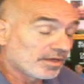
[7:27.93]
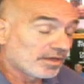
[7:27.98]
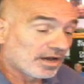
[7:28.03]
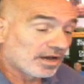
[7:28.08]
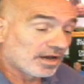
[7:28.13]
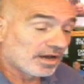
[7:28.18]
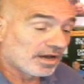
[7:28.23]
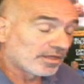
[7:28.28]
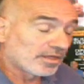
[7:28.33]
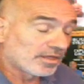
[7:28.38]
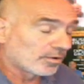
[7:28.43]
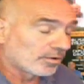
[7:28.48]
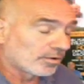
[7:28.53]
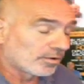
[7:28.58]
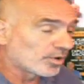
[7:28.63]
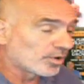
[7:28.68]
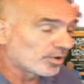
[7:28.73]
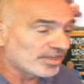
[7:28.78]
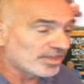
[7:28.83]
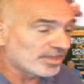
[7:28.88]
Uh,
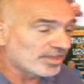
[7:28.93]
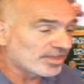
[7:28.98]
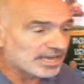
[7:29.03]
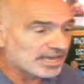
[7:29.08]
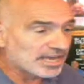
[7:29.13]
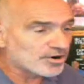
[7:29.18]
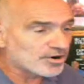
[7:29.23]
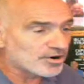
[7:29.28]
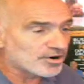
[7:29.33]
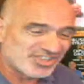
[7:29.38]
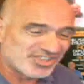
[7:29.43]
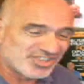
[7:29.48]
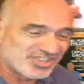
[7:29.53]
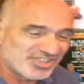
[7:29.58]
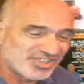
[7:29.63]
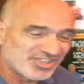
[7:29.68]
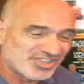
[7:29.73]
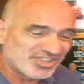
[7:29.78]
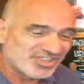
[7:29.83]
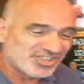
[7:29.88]
with the internet
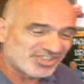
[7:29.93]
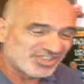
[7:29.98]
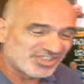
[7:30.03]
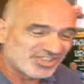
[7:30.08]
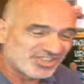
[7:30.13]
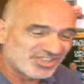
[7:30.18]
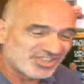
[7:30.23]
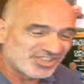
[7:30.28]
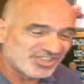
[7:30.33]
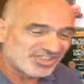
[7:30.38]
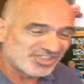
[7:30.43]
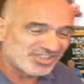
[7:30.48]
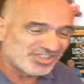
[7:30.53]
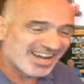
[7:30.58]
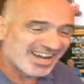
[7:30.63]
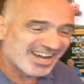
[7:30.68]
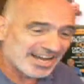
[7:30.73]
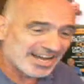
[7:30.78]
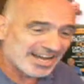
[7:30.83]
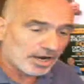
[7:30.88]
and with business
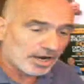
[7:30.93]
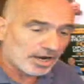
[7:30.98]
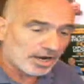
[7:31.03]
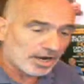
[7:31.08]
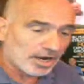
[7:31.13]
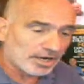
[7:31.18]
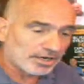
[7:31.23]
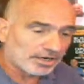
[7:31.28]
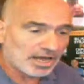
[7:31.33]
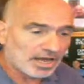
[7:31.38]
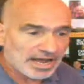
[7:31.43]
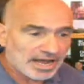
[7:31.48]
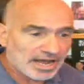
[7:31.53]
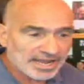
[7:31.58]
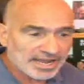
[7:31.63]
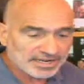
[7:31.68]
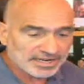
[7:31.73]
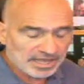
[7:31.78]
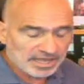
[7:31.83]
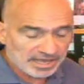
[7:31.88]
done
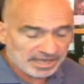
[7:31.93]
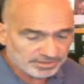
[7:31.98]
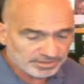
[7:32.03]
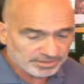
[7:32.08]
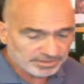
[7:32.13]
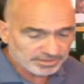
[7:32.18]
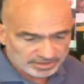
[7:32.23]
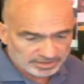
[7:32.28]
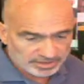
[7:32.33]
online and